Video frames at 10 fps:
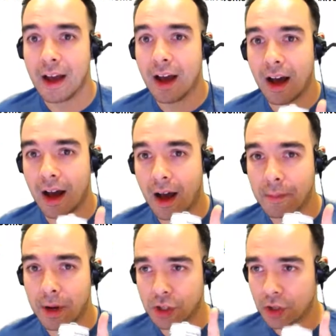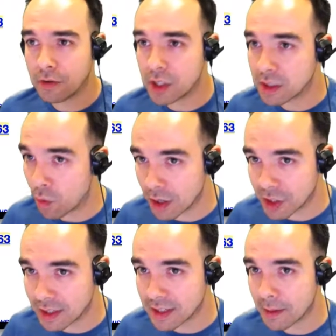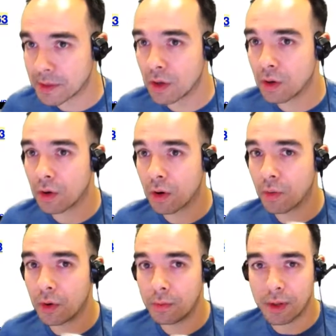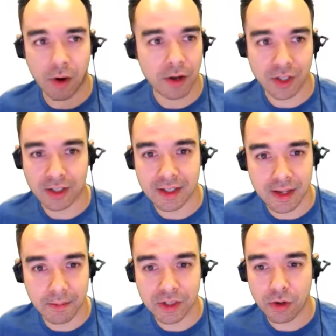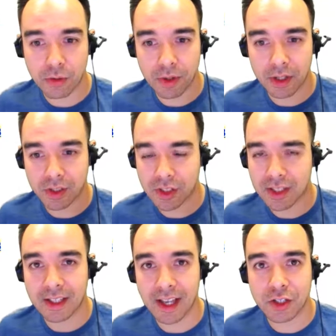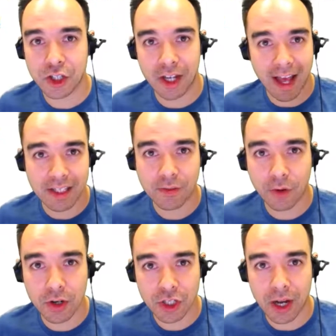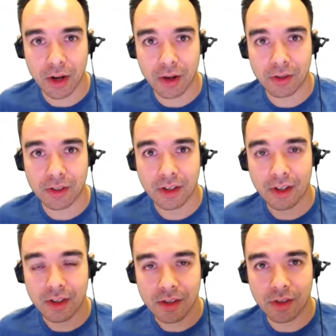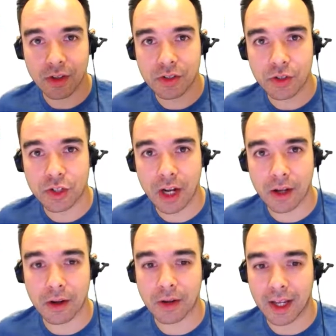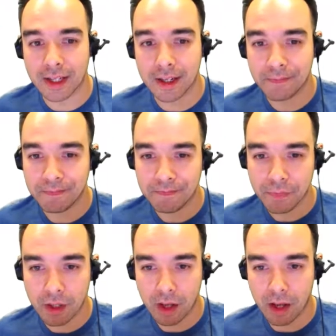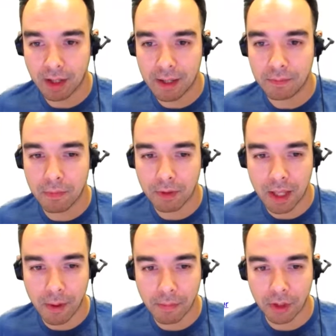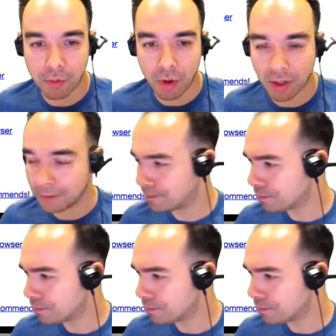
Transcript: I'm not sure if she's watching this episode or will be watching this episode, but just in case, she asked for a shout out. So there's your shout out, Annie. Keep up the good work.